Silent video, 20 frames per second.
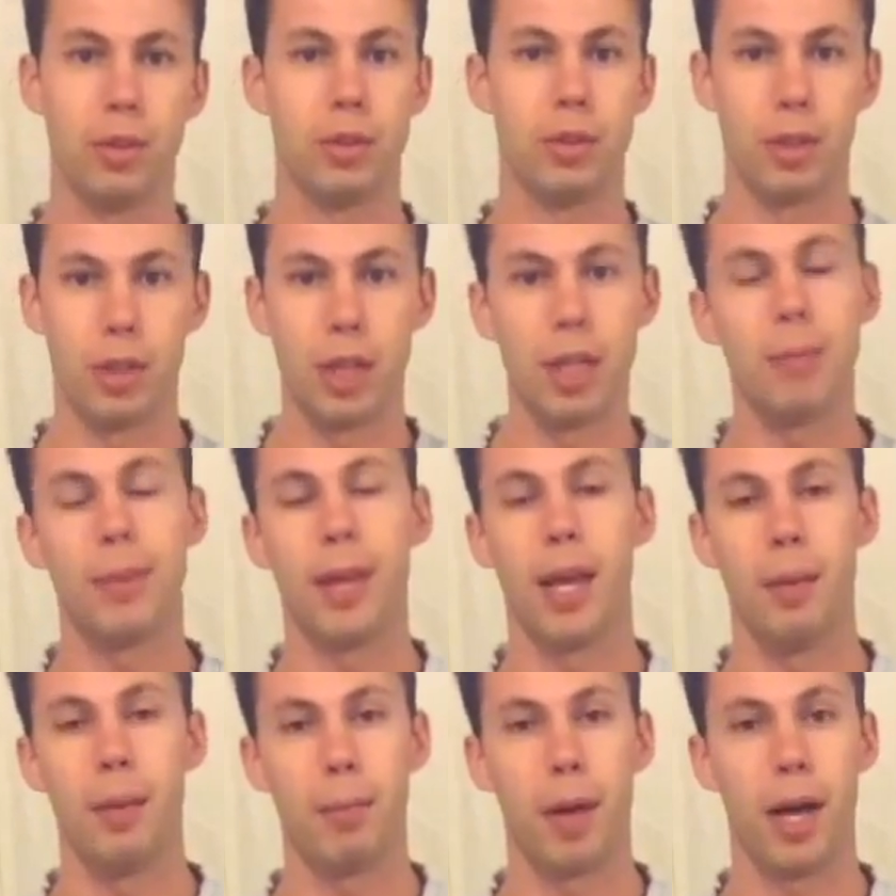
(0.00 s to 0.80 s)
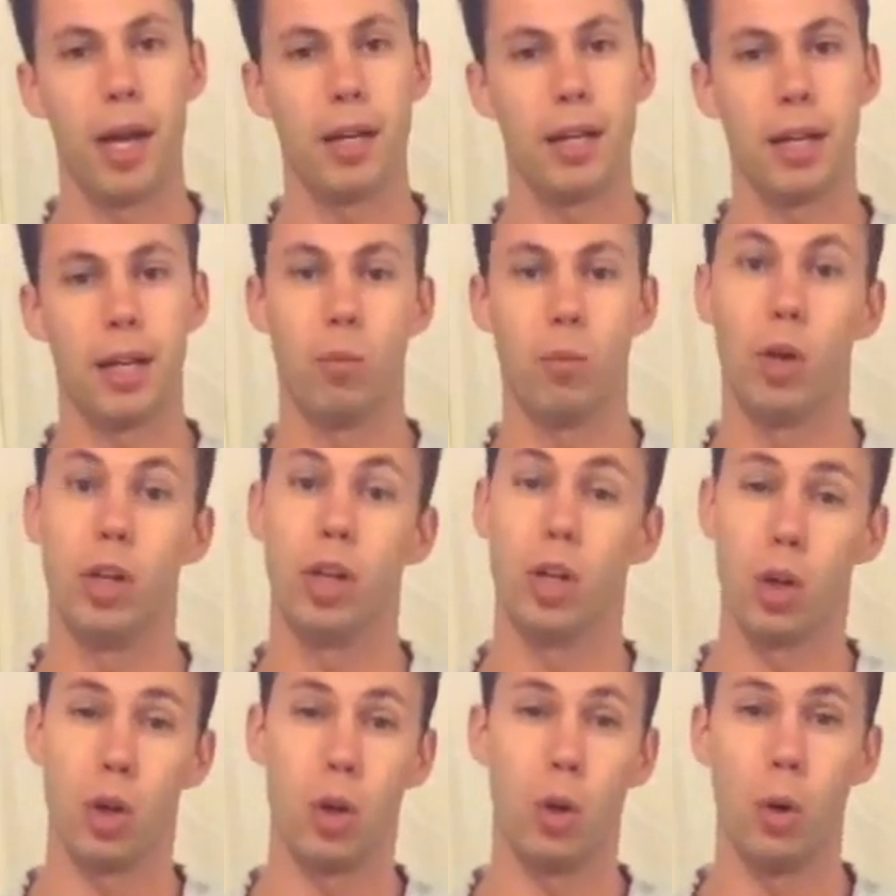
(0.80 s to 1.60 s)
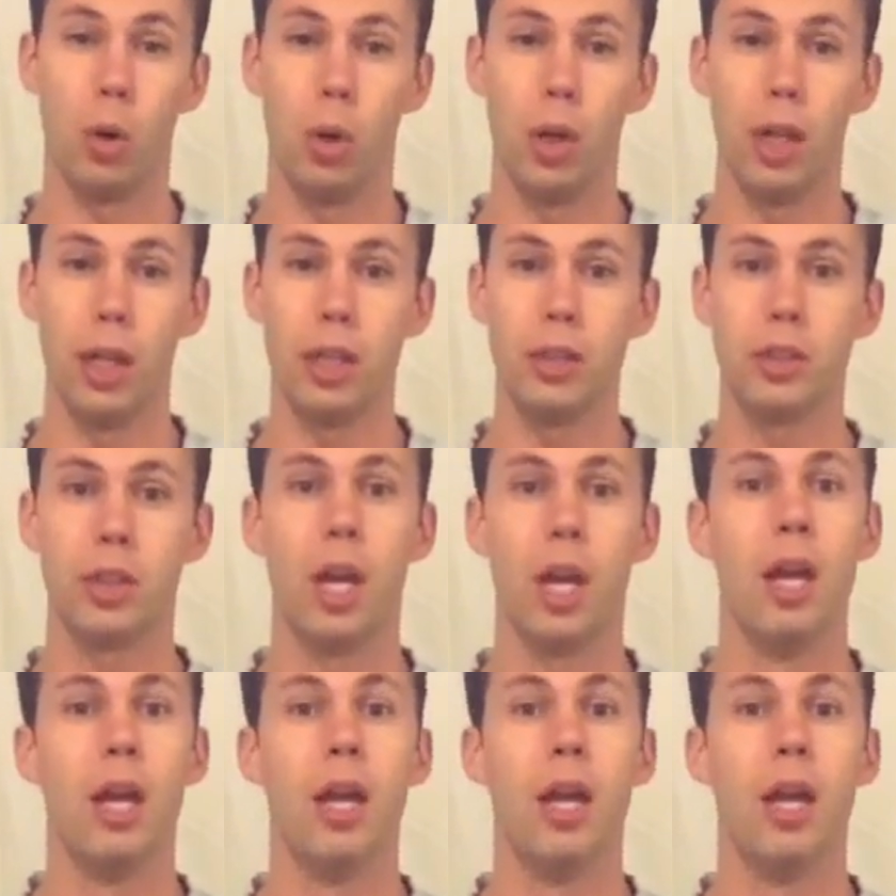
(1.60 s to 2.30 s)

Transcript: So keep that in mind on what your goal is.